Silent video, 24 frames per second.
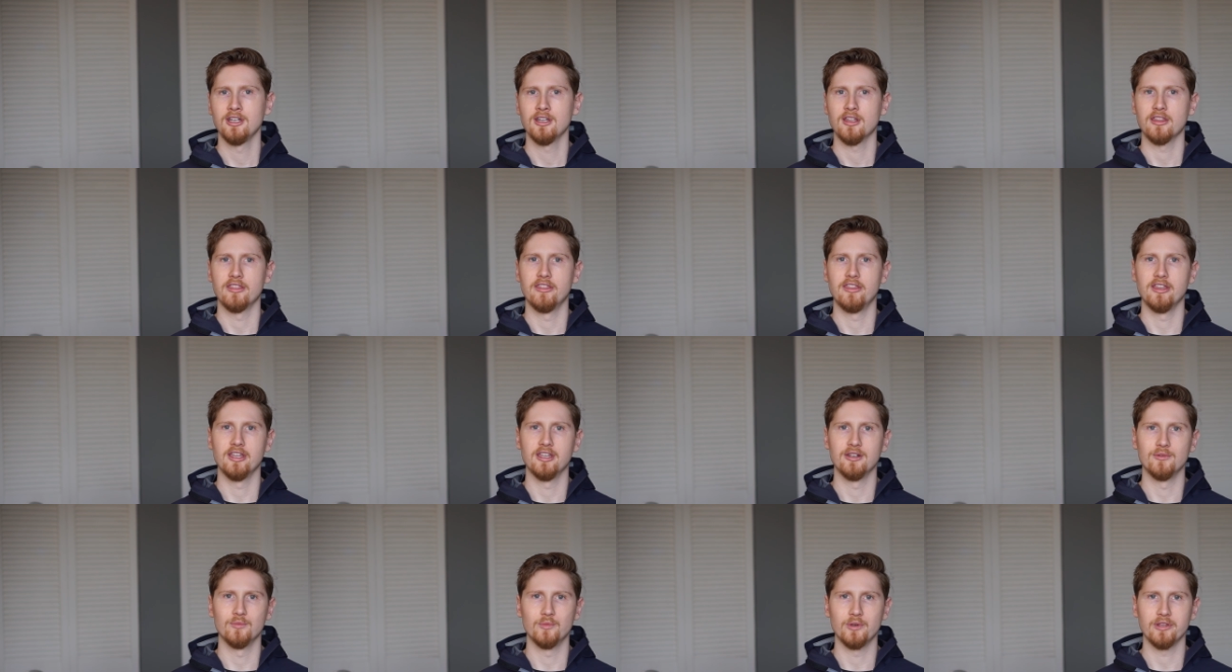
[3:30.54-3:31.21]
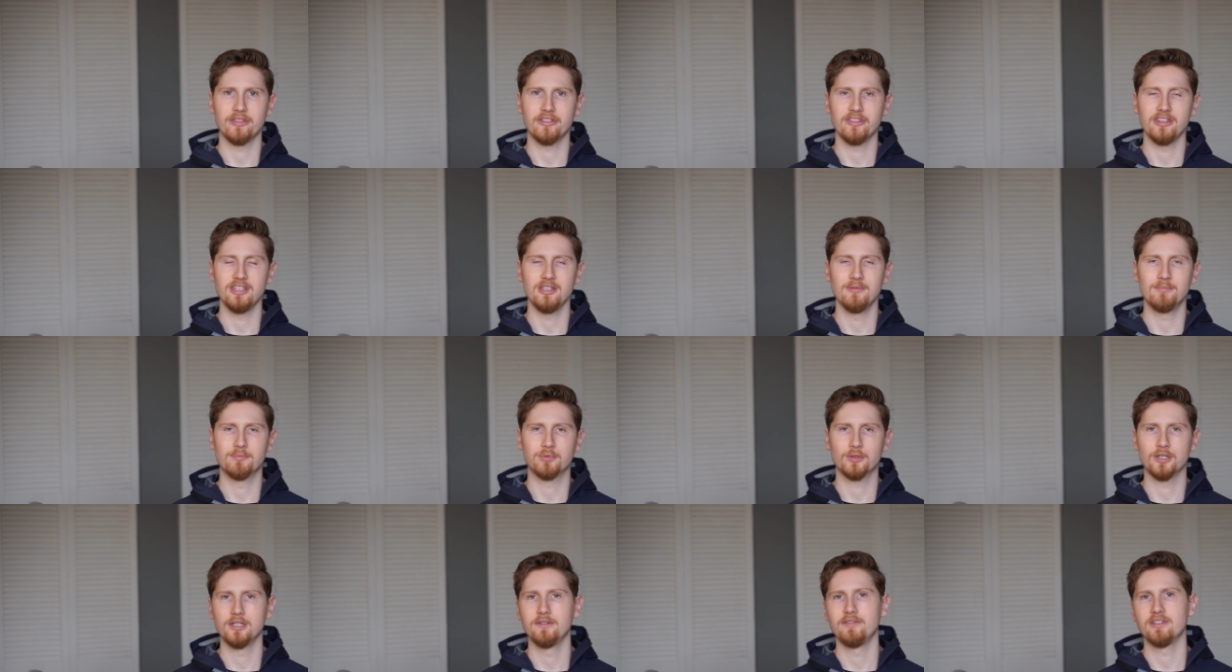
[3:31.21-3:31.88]
than with the
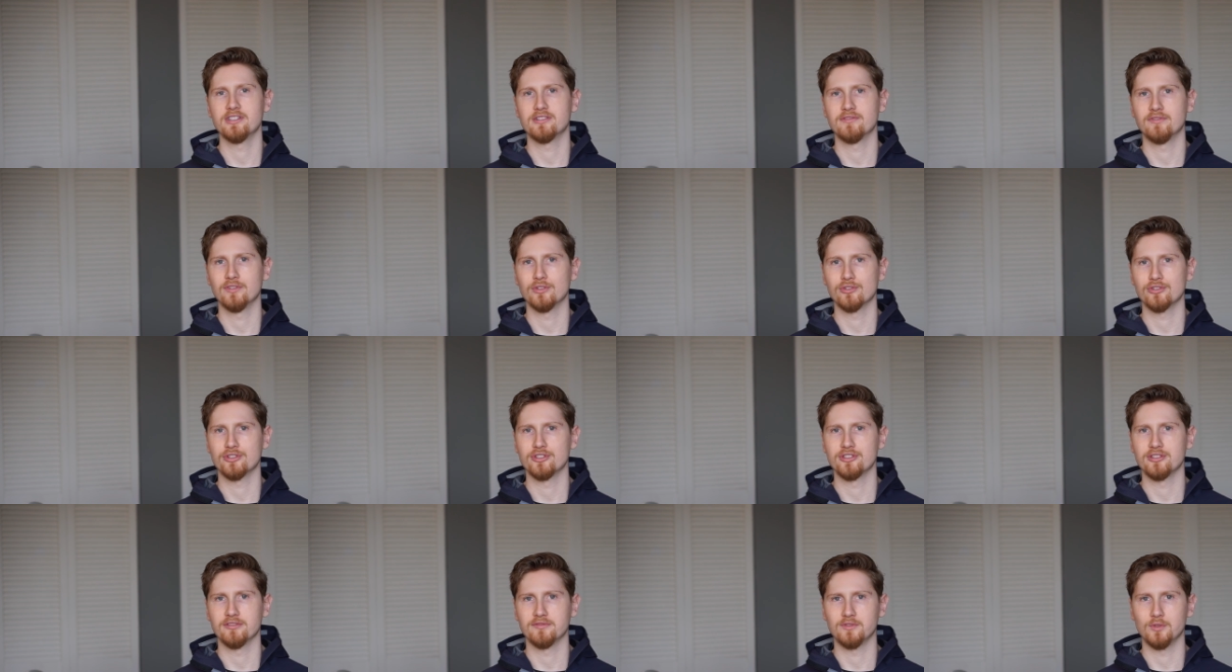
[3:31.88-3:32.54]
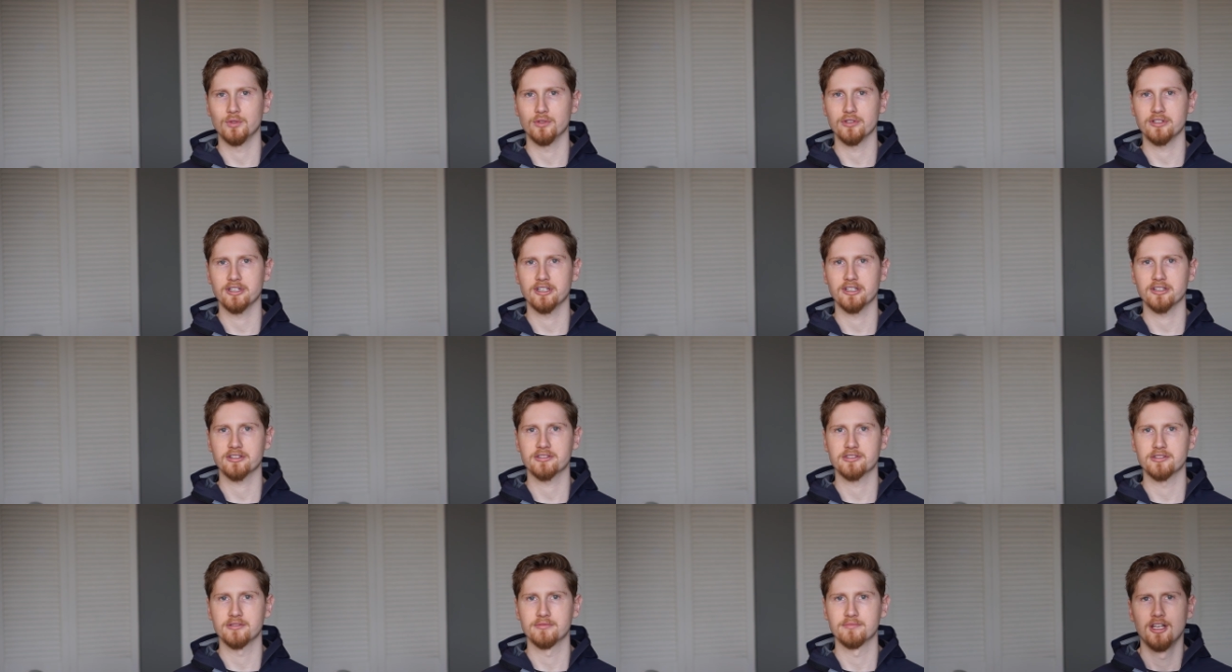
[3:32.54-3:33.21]
previous versions of
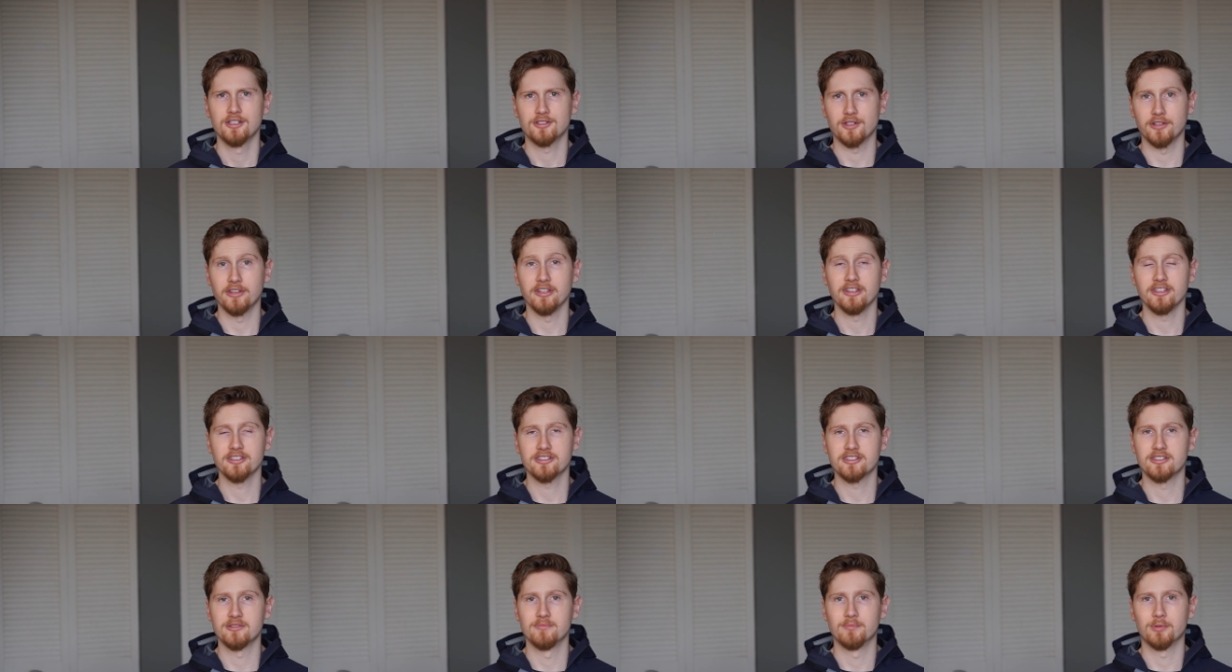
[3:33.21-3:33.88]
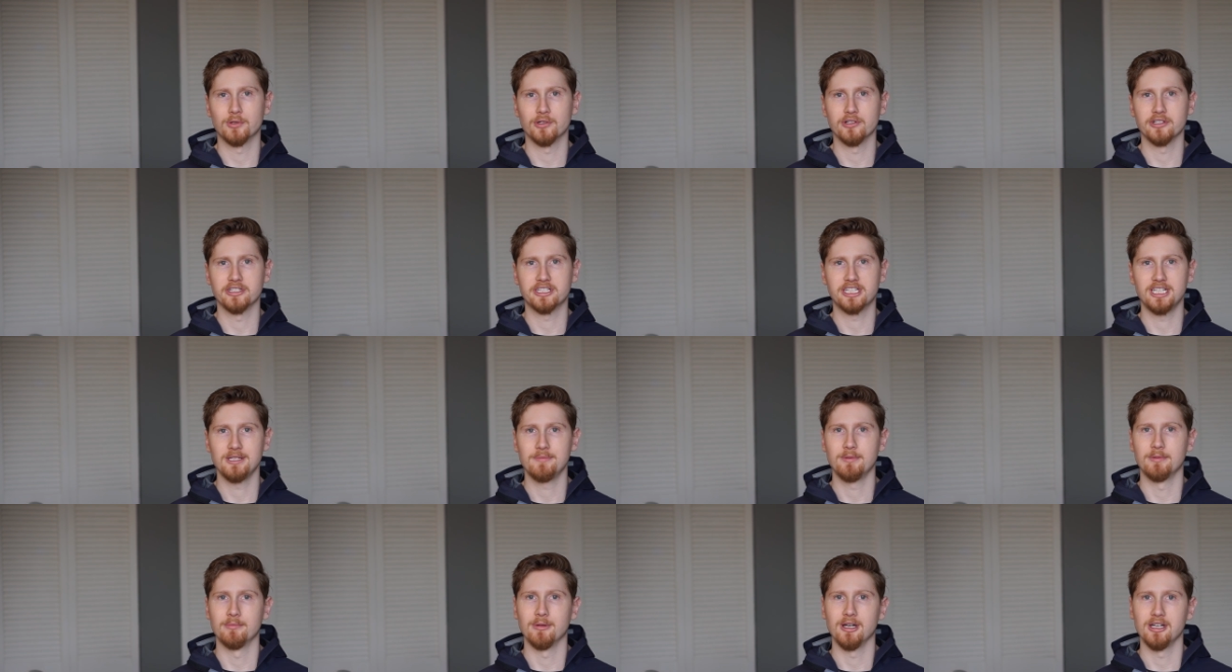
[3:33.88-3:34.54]
Gore-tex. So I think this is important to keep
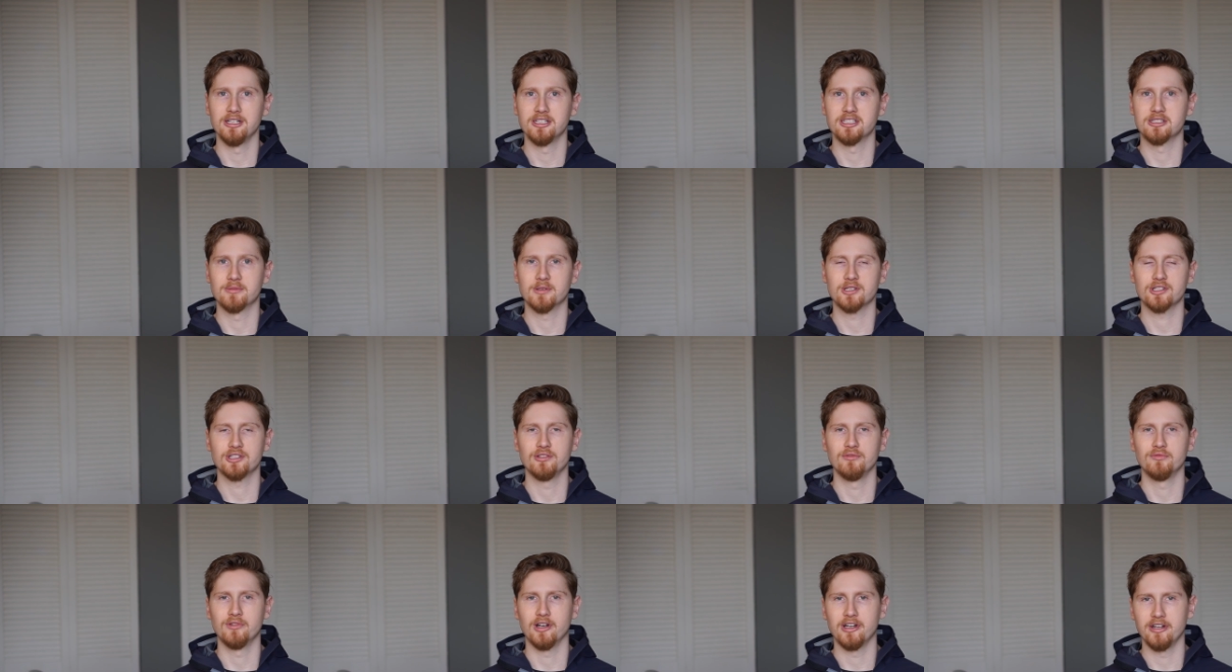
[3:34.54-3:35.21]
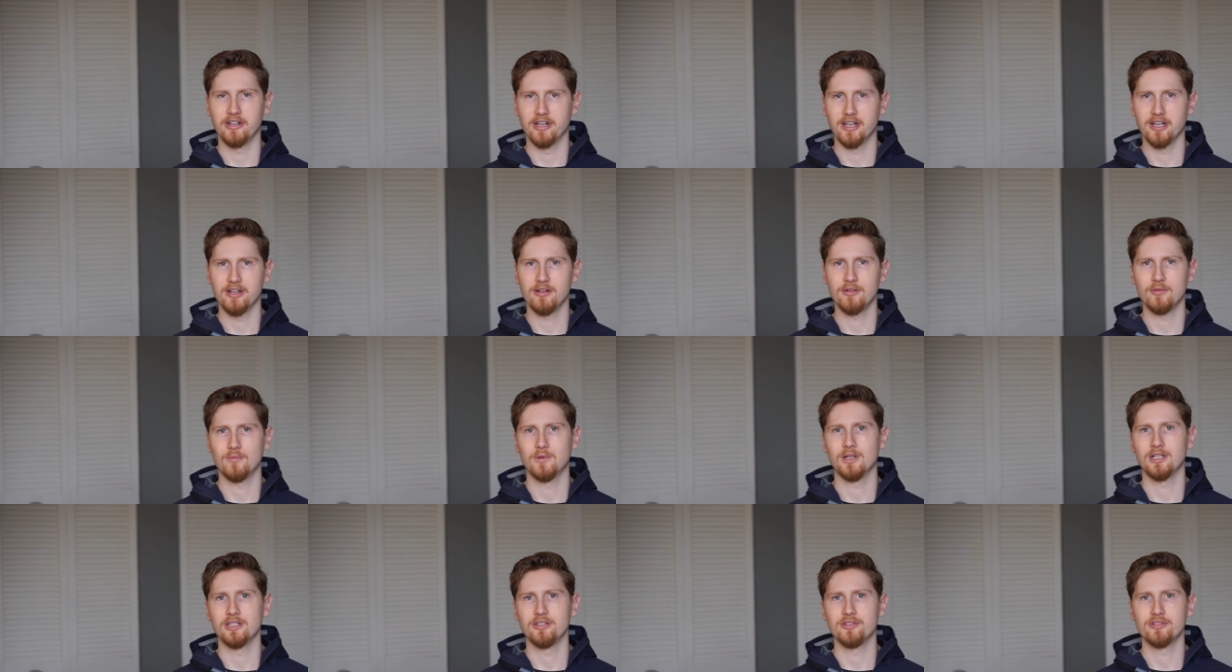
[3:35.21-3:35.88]
in mind, especially right now,
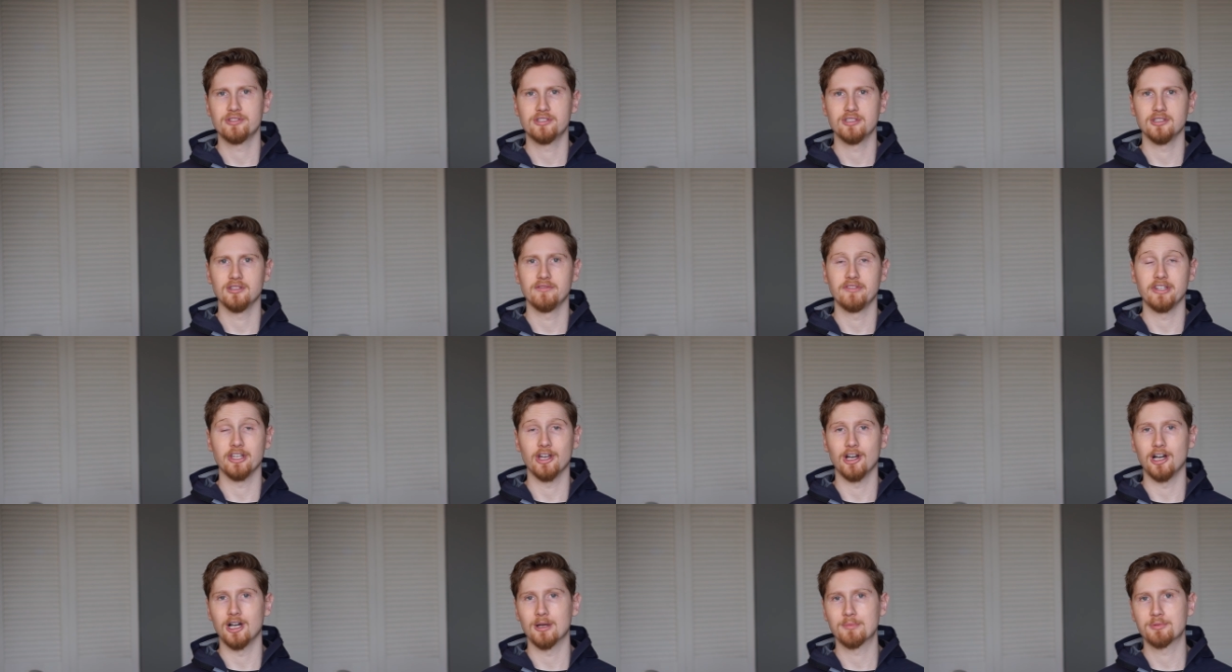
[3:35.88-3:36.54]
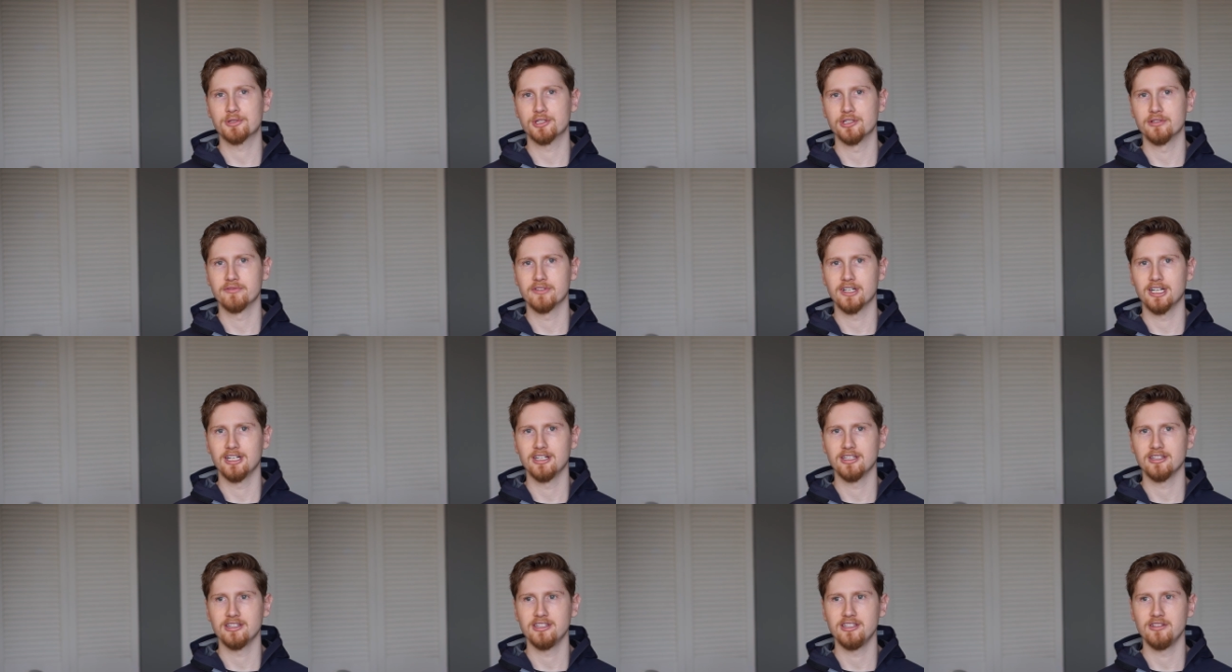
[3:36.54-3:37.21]
while you still have the option of
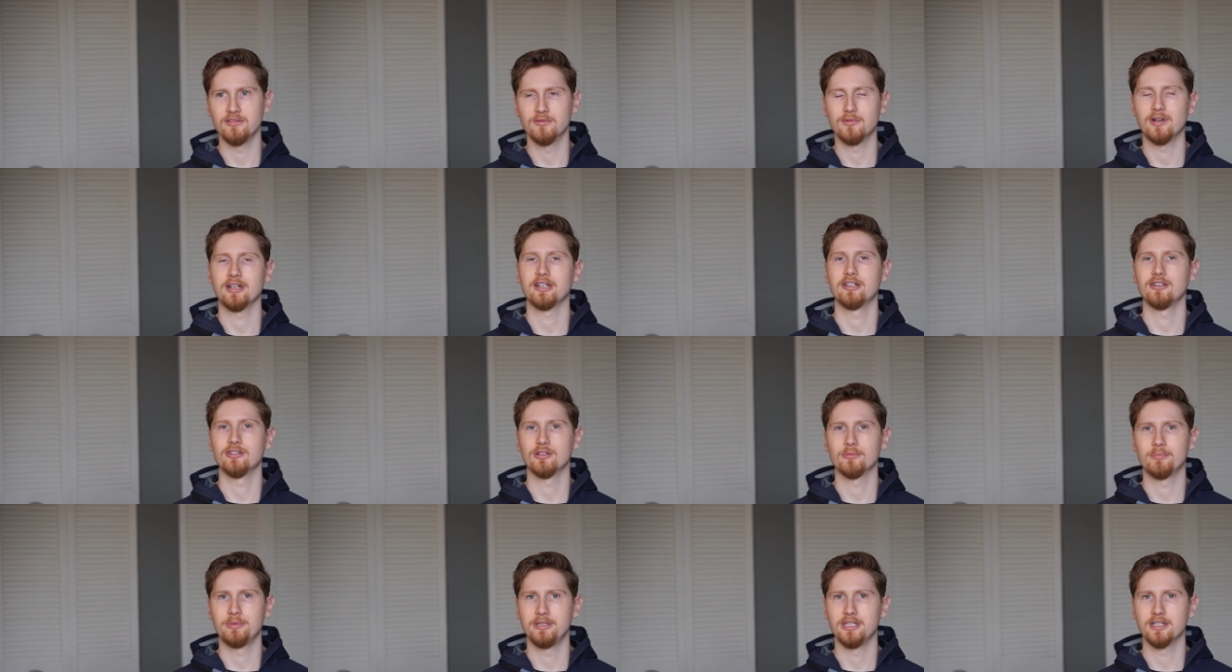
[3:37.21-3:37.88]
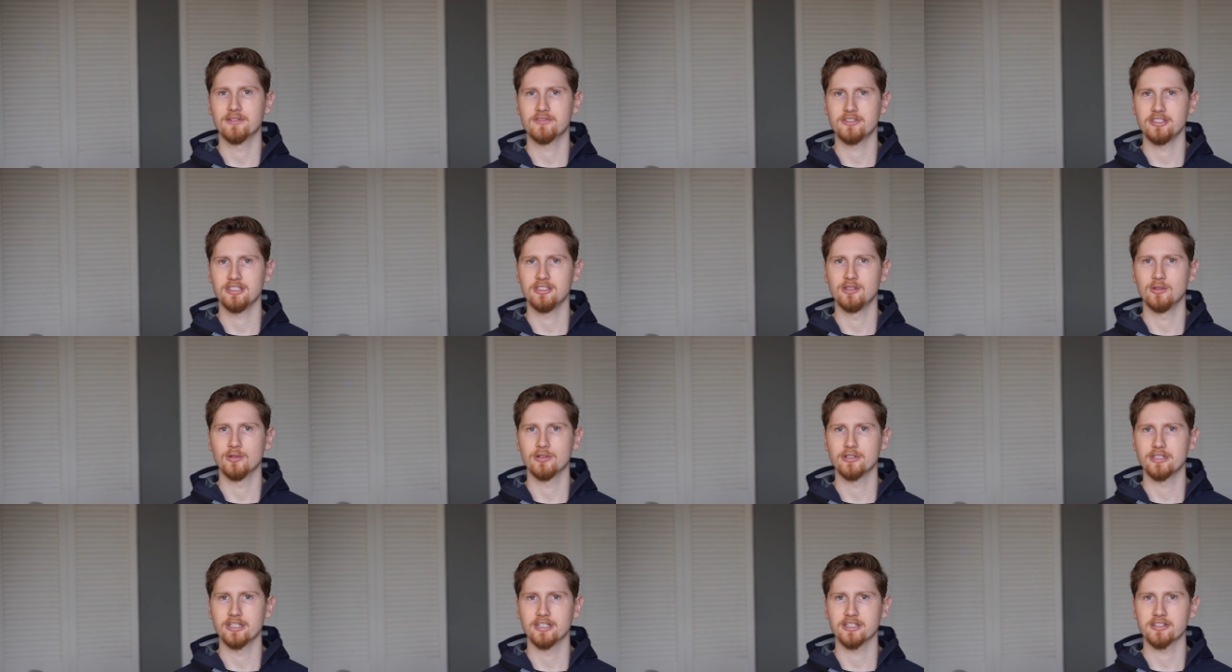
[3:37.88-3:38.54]
getting the regular PFC
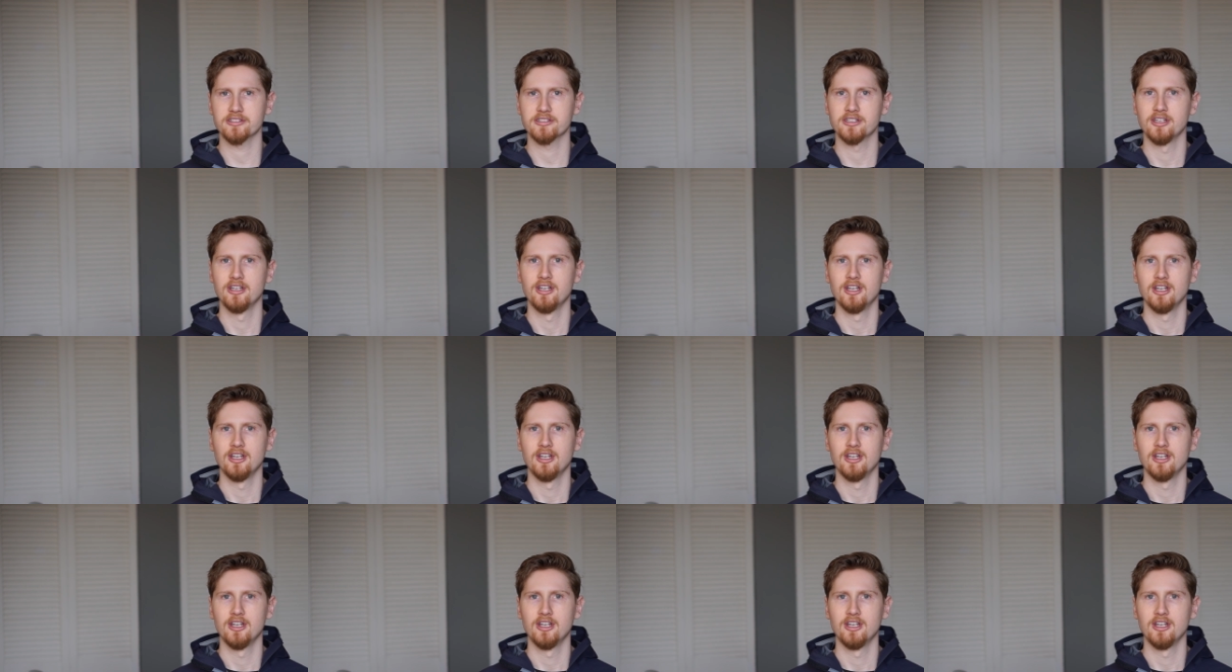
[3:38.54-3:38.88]
Gore-tex.